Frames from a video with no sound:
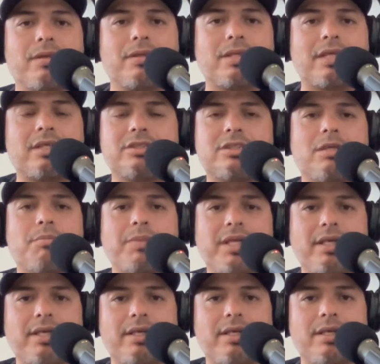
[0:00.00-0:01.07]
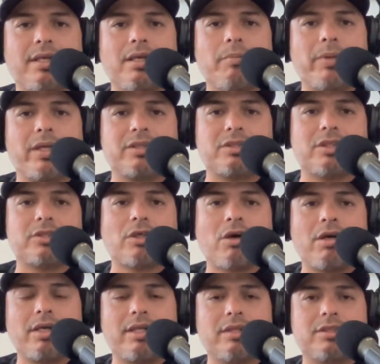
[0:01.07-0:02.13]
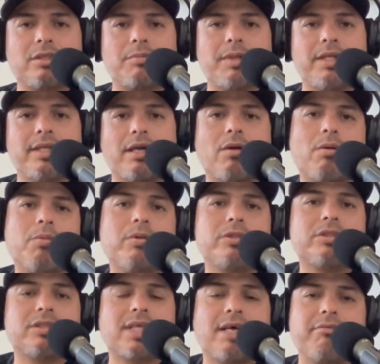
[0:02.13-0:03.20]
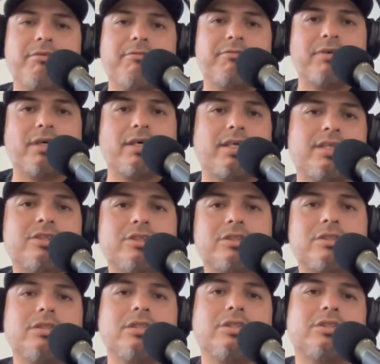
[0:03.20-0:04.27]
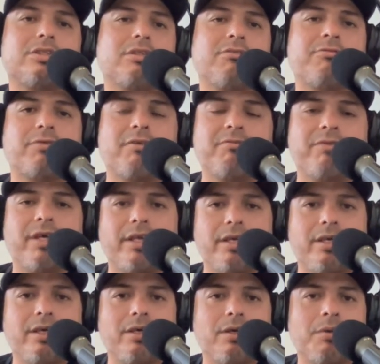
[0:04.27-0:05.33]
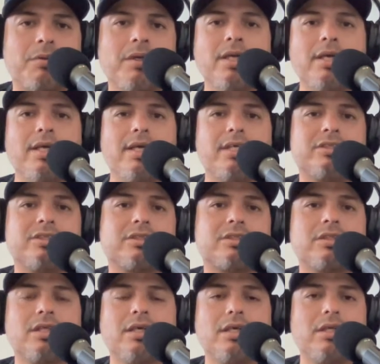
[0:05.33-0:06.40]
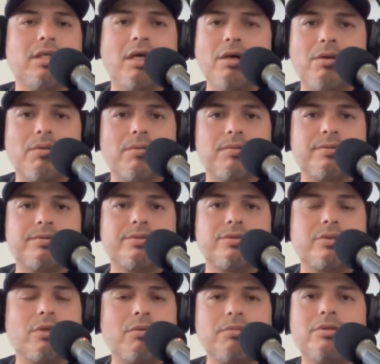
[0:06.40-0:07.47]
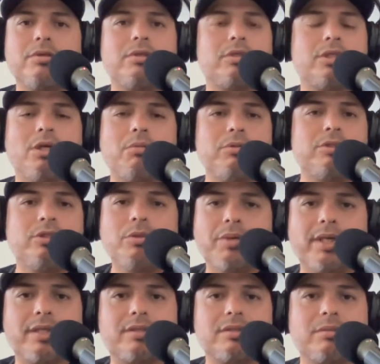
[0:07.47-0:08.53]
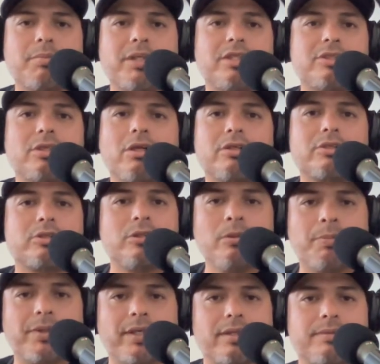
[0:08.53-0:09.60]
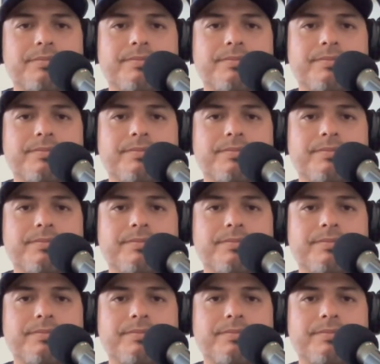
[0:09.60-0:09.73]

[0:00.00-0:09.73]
That doesn't mean, because it's hard, it doesn't mean that, oh, we're just having fun. It's just a fun video. It's just, no, don't do it because you look stupid.